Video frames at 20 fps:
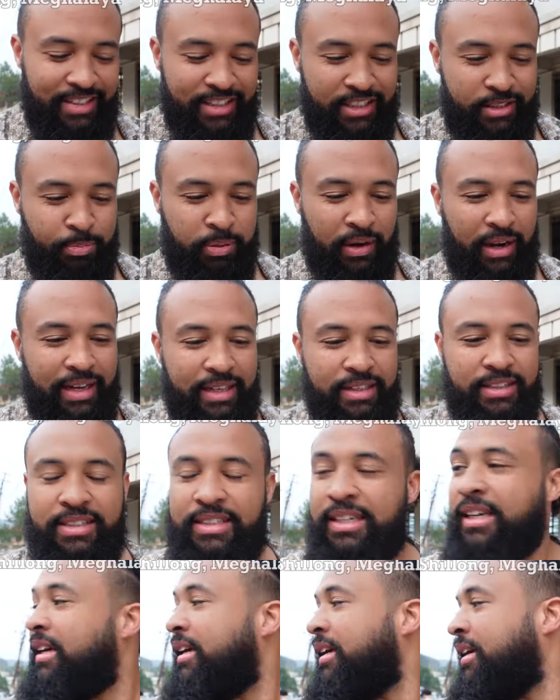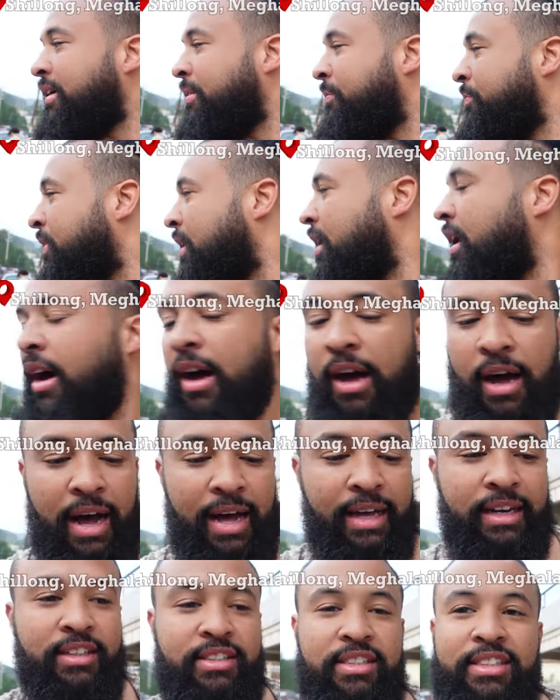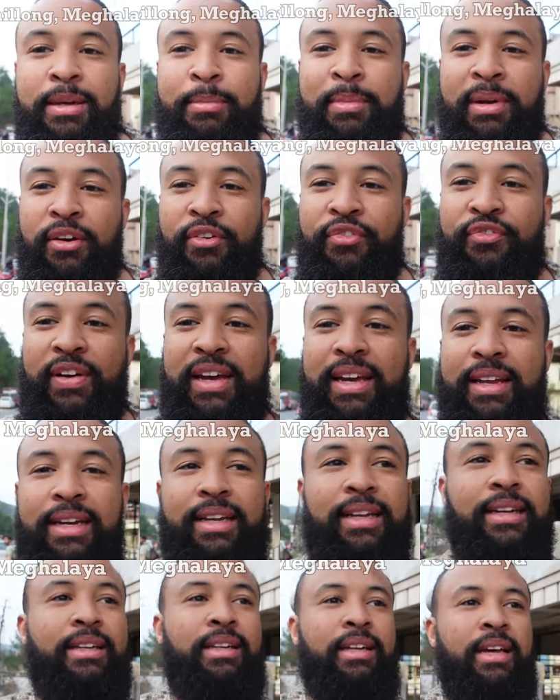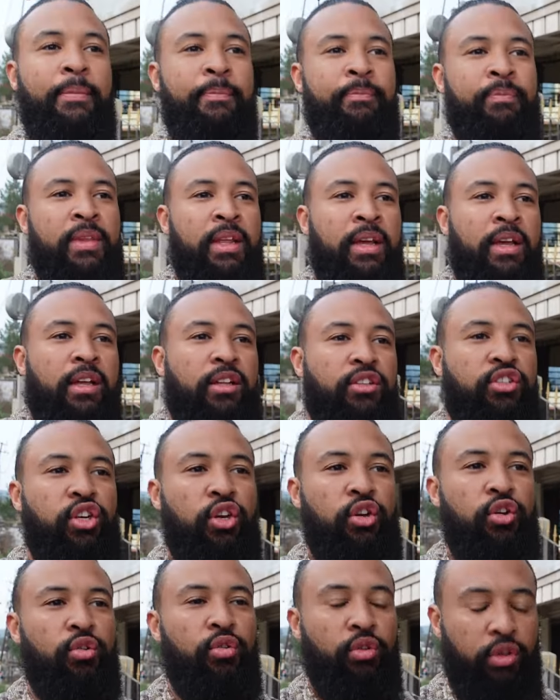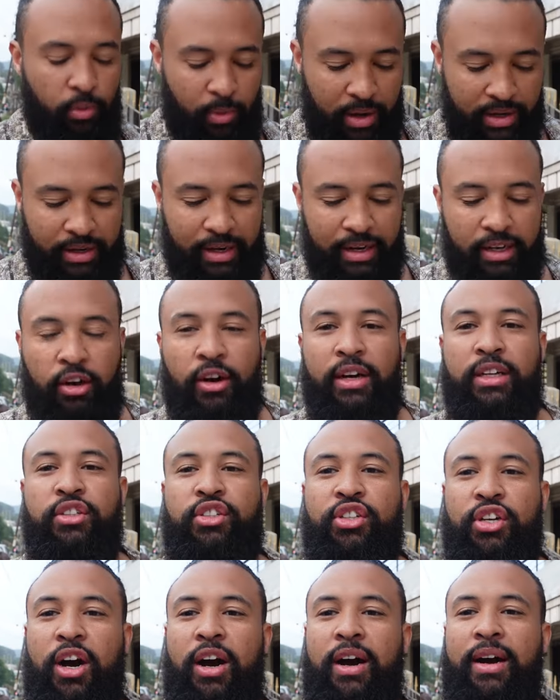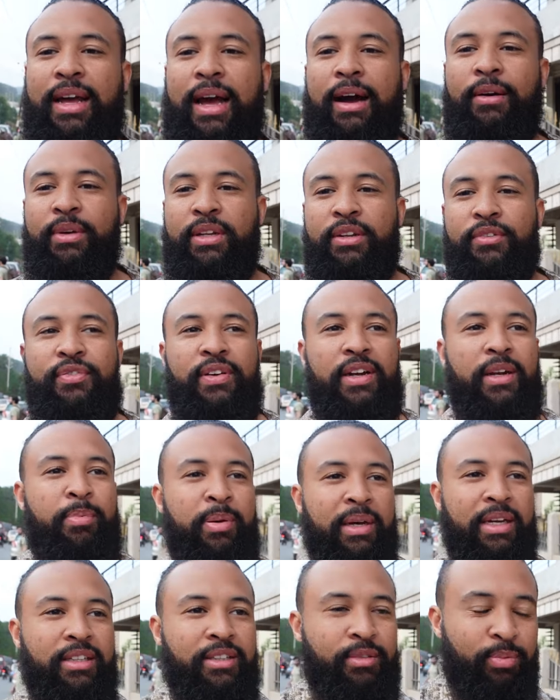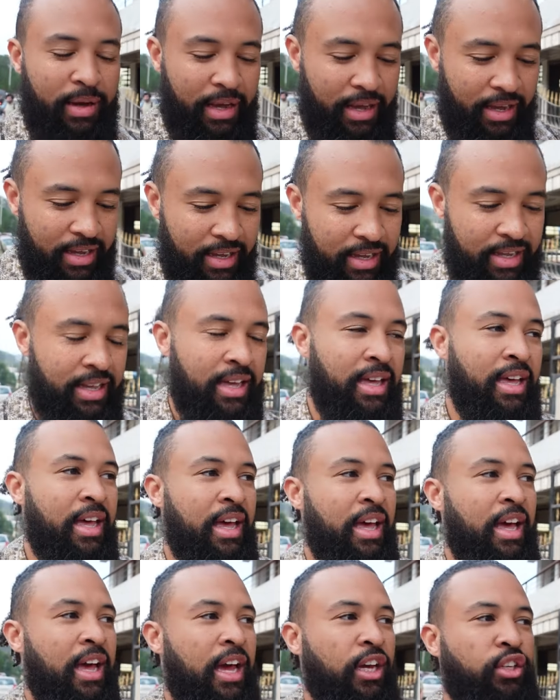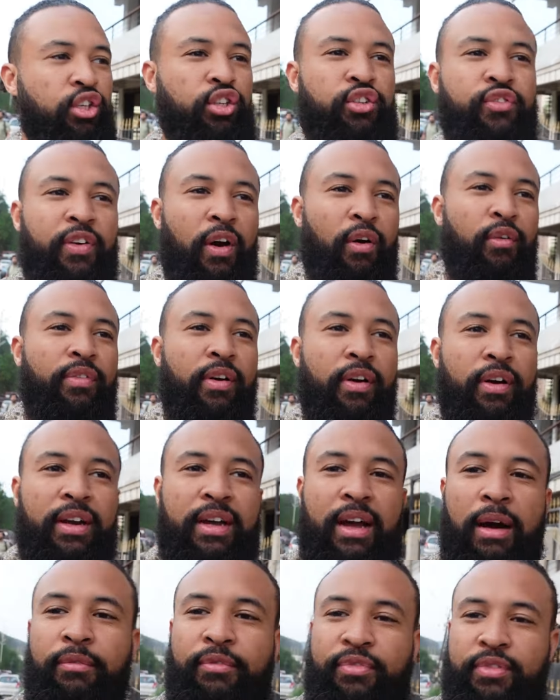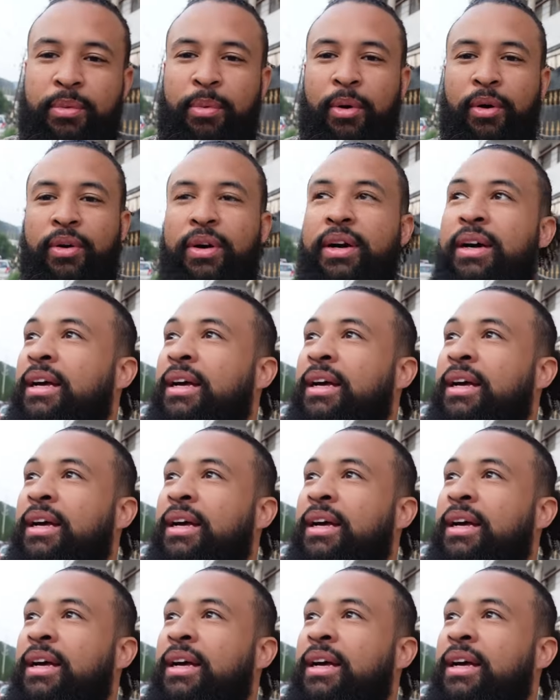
this place I had a similar feeling to the one I got in Siargao in the Philippines, where it just felt very comfortable.